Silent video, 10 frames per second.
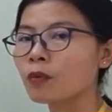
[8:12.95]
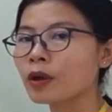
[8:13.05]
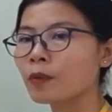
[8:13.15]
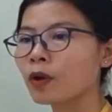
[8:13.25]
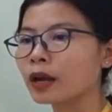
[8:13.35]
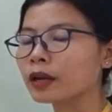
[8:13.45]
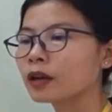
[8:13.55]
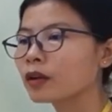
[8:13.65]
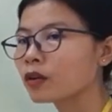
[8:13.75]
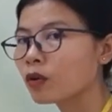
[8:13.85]
where what?
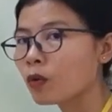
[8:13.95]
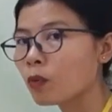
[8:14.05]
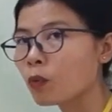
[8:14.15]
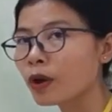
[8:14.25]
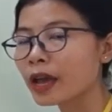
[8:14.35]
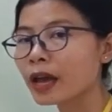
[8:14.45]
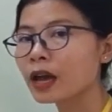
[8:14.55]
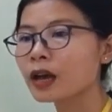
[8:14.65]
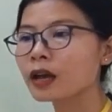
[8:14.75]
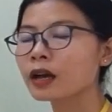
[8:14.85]
Where